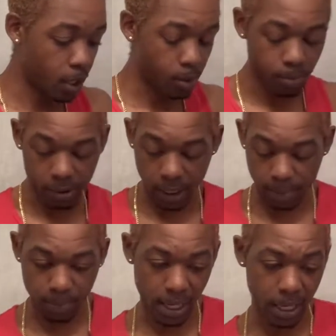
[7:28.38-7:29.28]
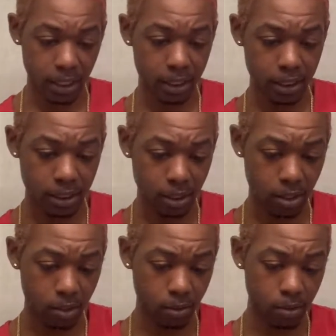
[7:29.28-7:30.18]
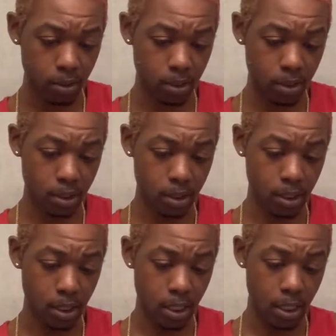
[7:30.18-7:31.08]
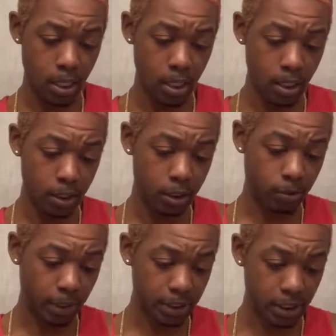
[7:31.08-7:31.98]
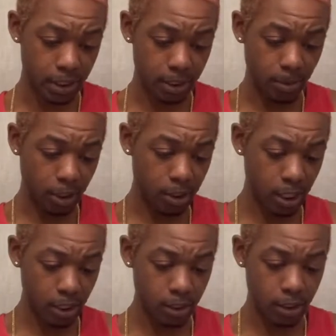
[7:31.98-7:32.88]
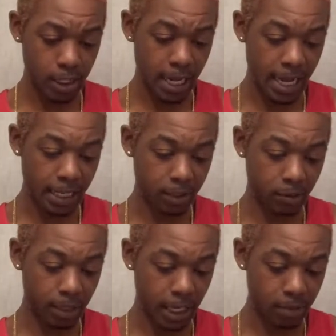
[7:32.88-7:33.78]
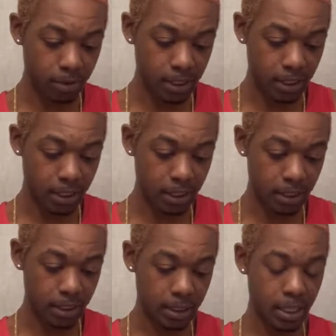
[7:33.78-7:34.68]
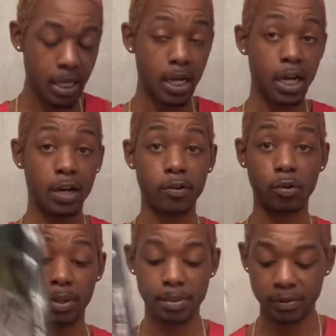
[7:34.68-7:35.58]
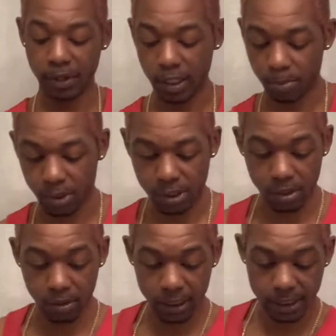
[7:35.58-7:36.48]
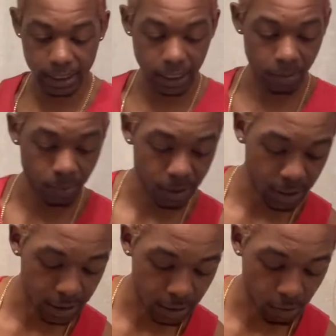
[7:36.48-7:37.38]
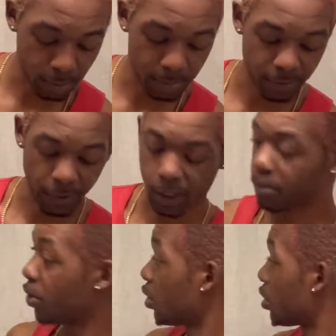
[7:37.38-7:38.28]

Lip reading: put that back. So directions for color, add 3 ounces of cream developer. So it did come with the cream developer.